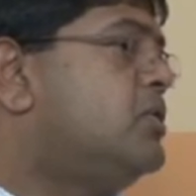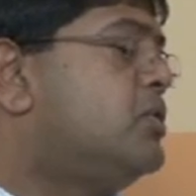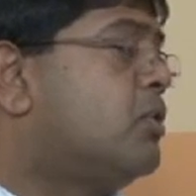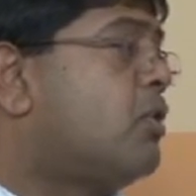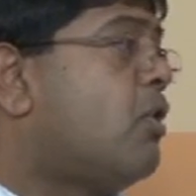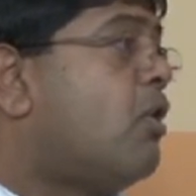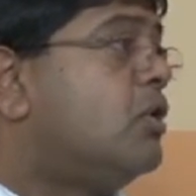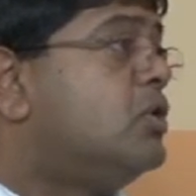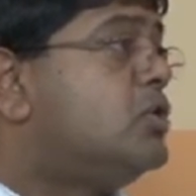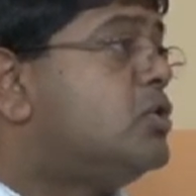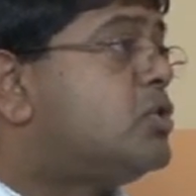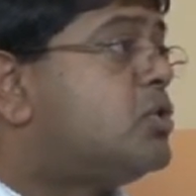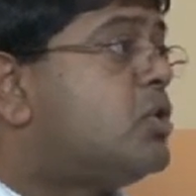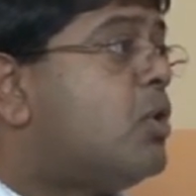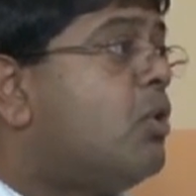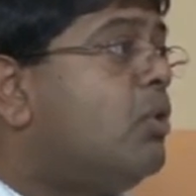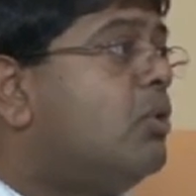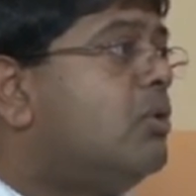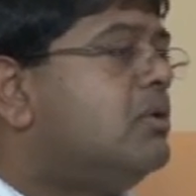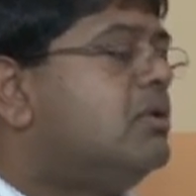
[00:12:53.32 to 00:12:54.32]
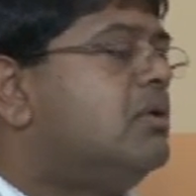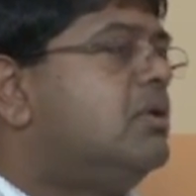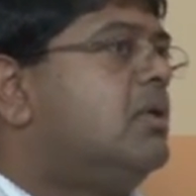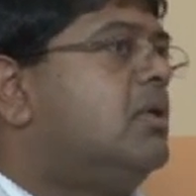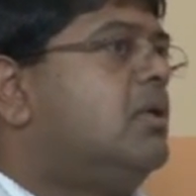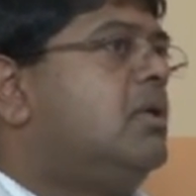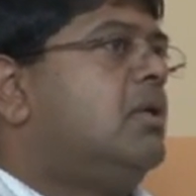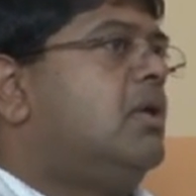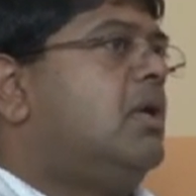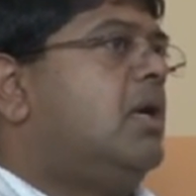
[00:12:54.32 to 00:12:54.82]
to control
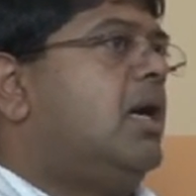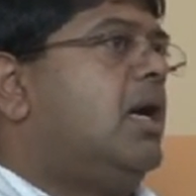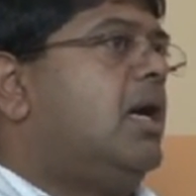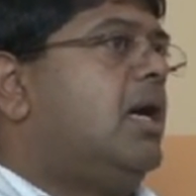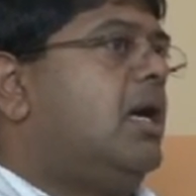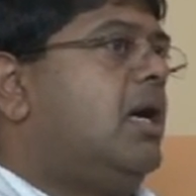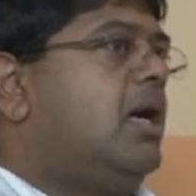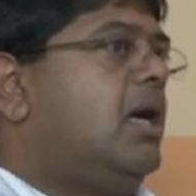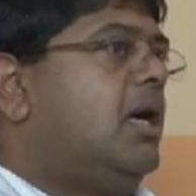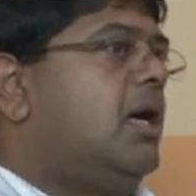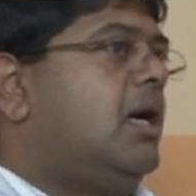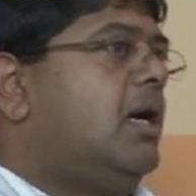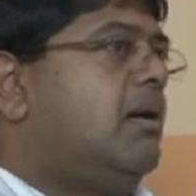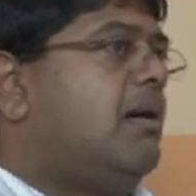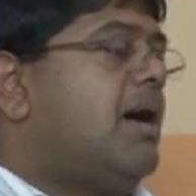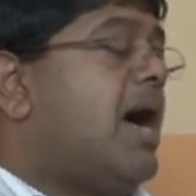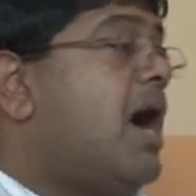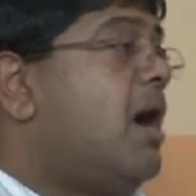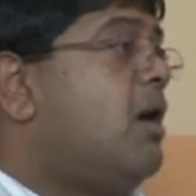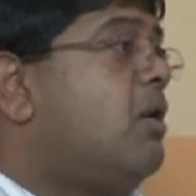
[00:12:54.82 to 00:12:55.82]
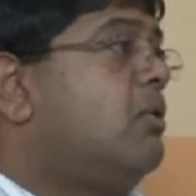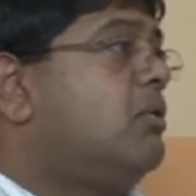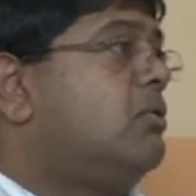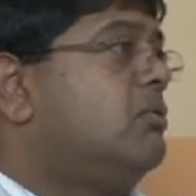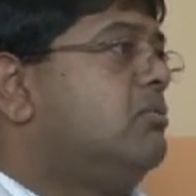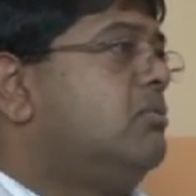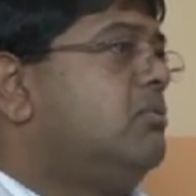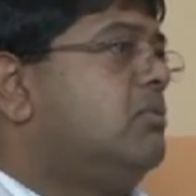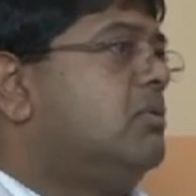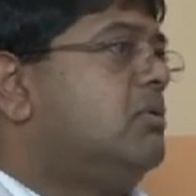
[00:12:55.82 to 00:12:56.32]

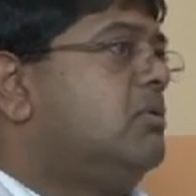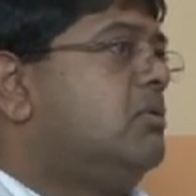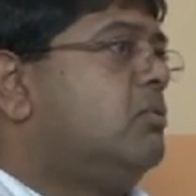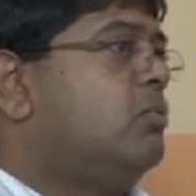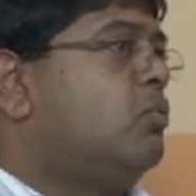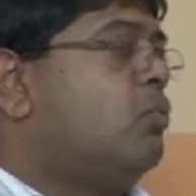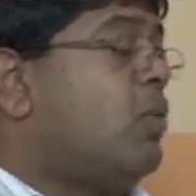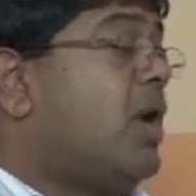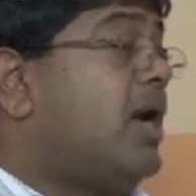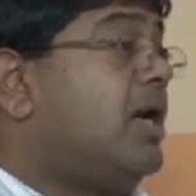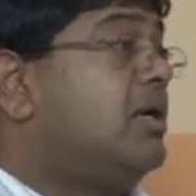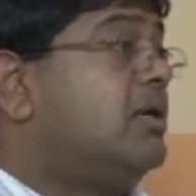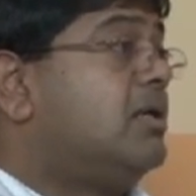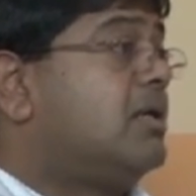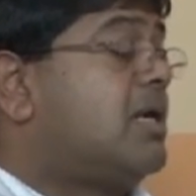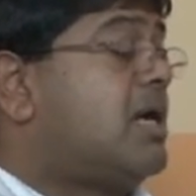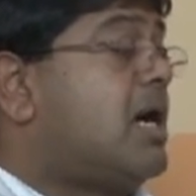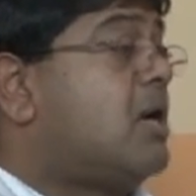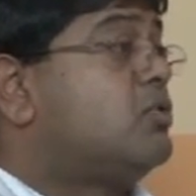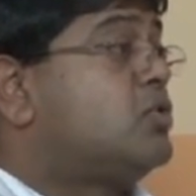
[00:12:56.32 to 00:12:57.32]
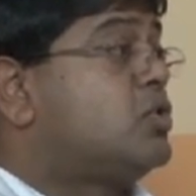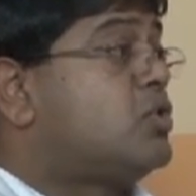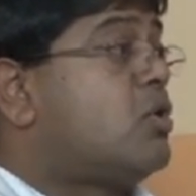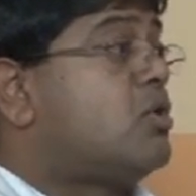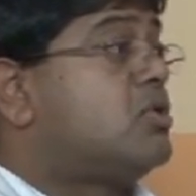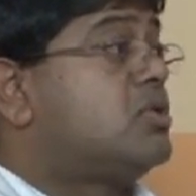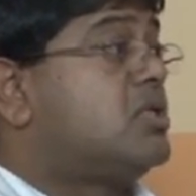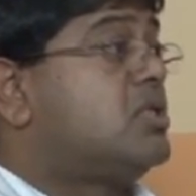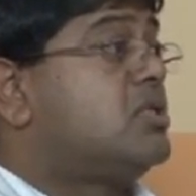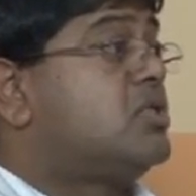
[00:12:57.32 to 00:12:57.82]
how one
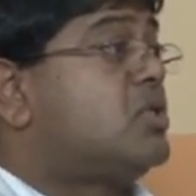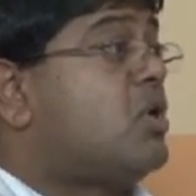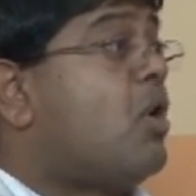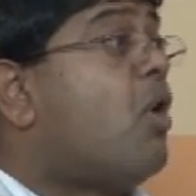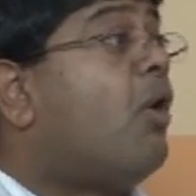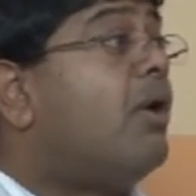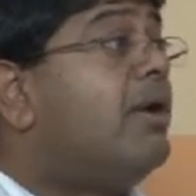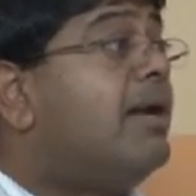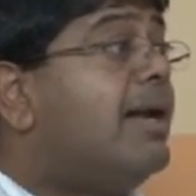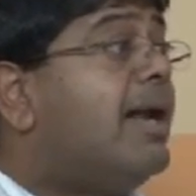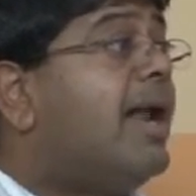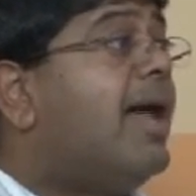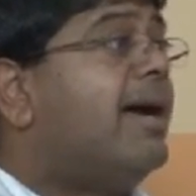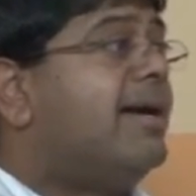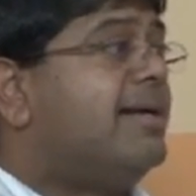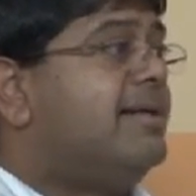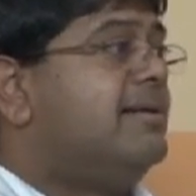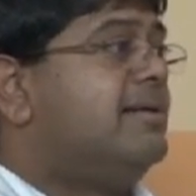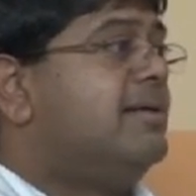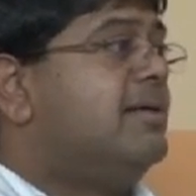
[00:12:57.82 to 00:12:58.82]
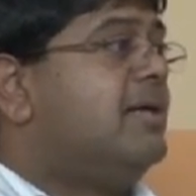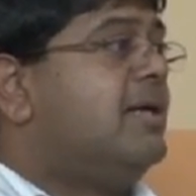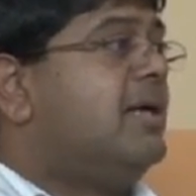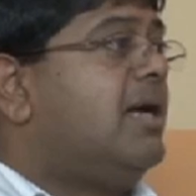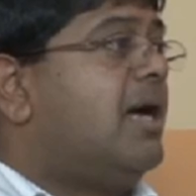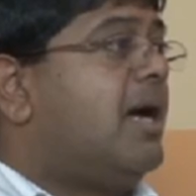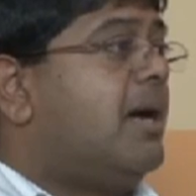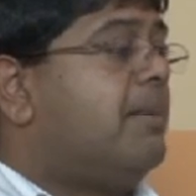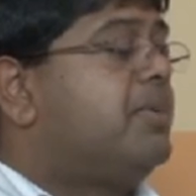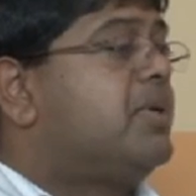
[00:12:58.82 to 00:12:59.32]
crowdsources online,
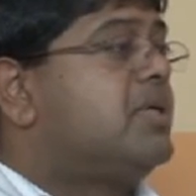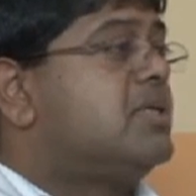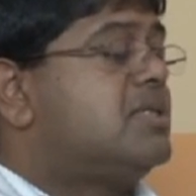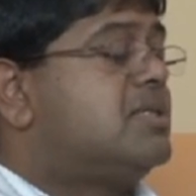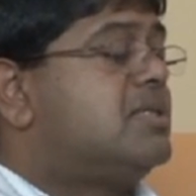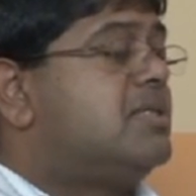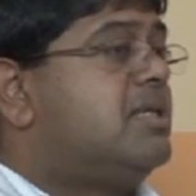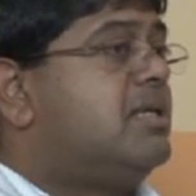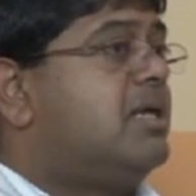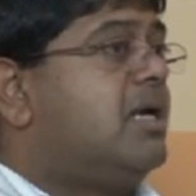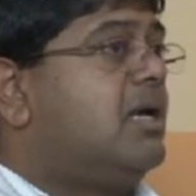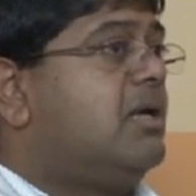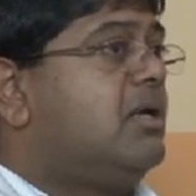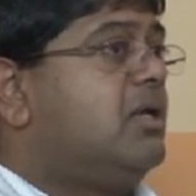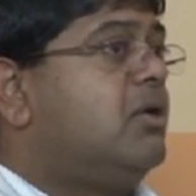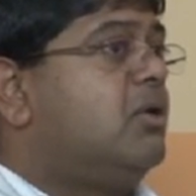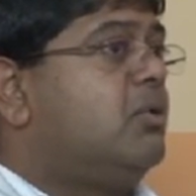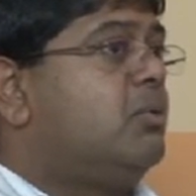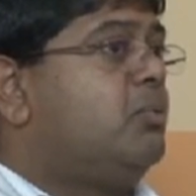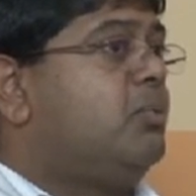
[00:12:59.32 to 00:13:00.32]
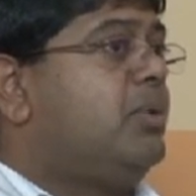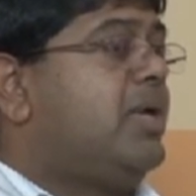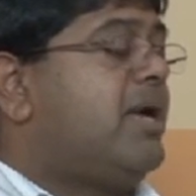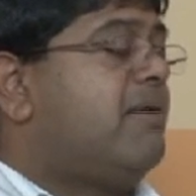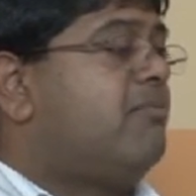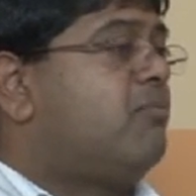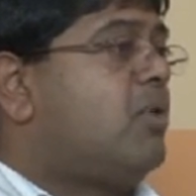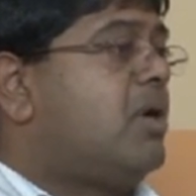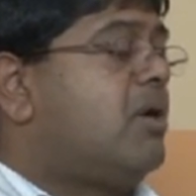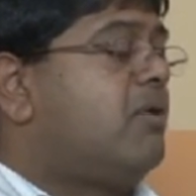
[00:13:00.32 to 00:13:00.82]
because we
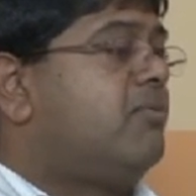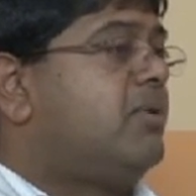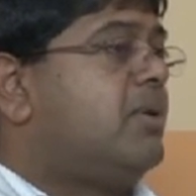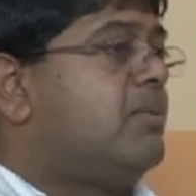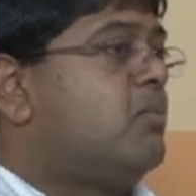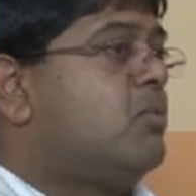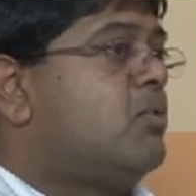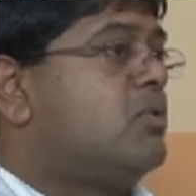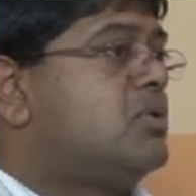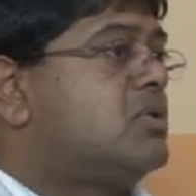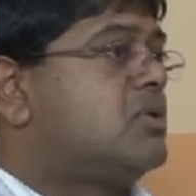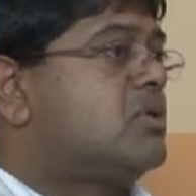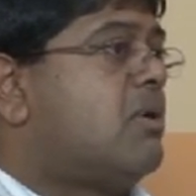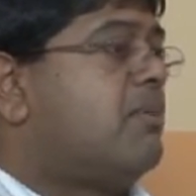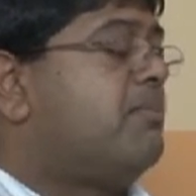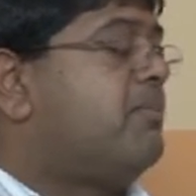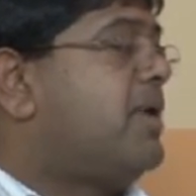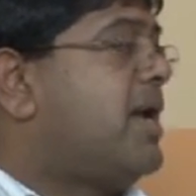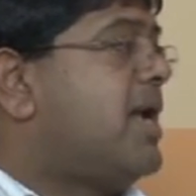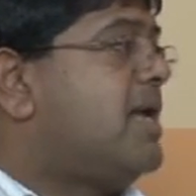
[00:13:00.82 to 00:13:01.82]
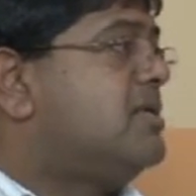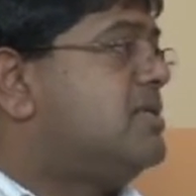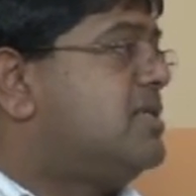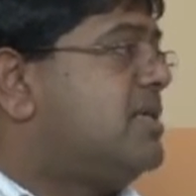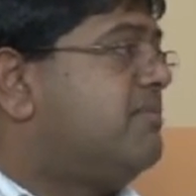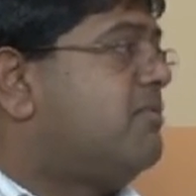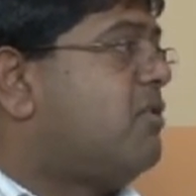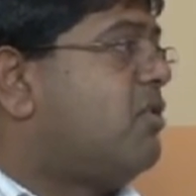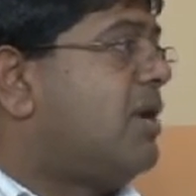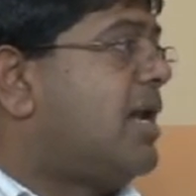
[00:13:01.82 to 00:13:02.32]
have one of the most
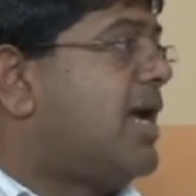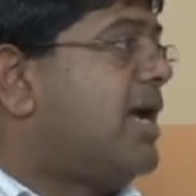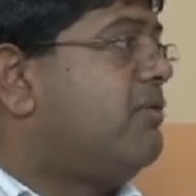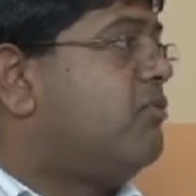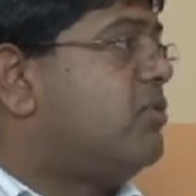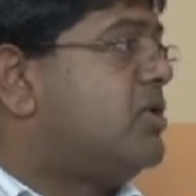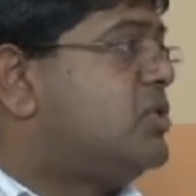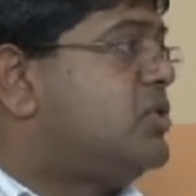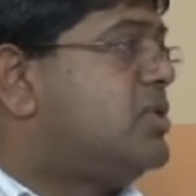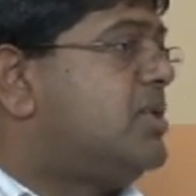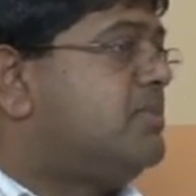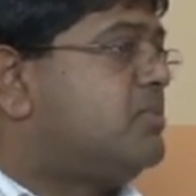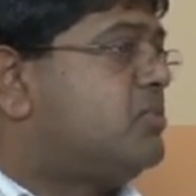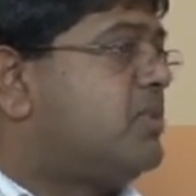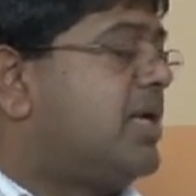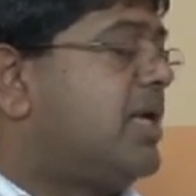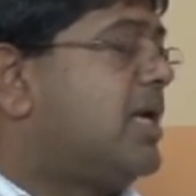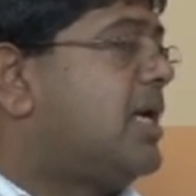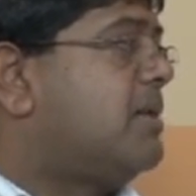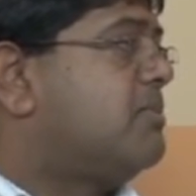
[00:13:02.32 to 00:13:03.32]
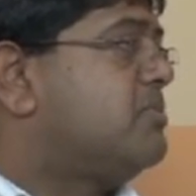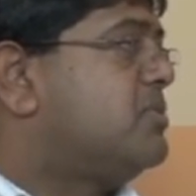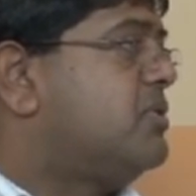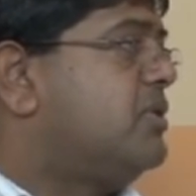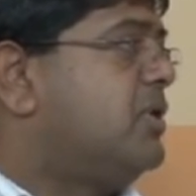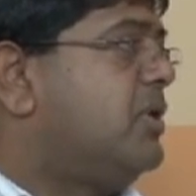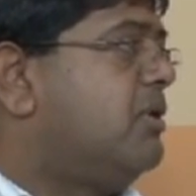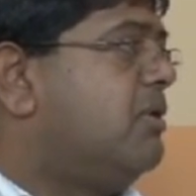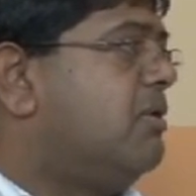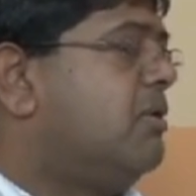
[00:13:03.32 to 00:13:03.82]
comprehensive online regimes when it comes
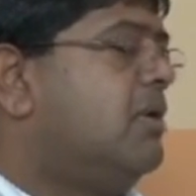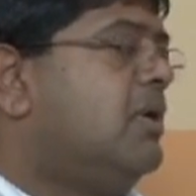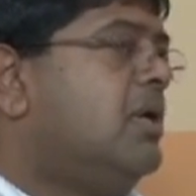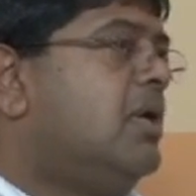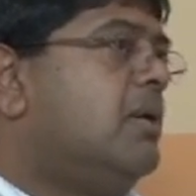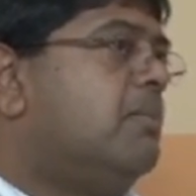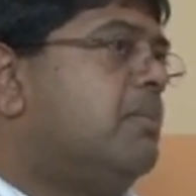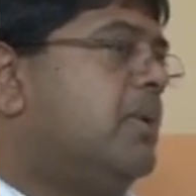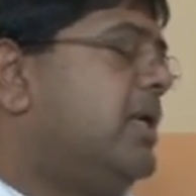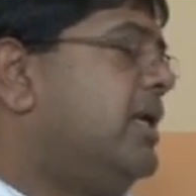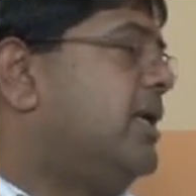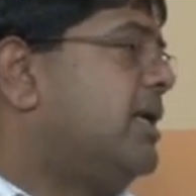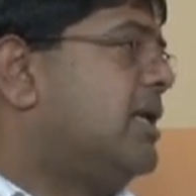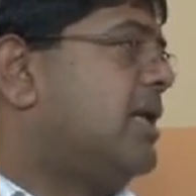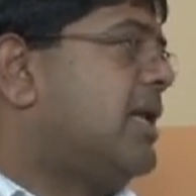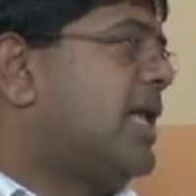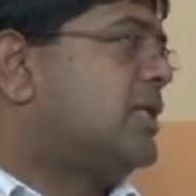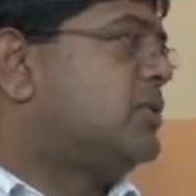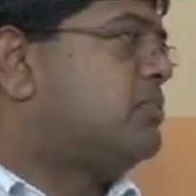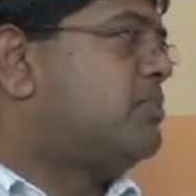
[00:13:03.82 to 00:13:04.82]
to political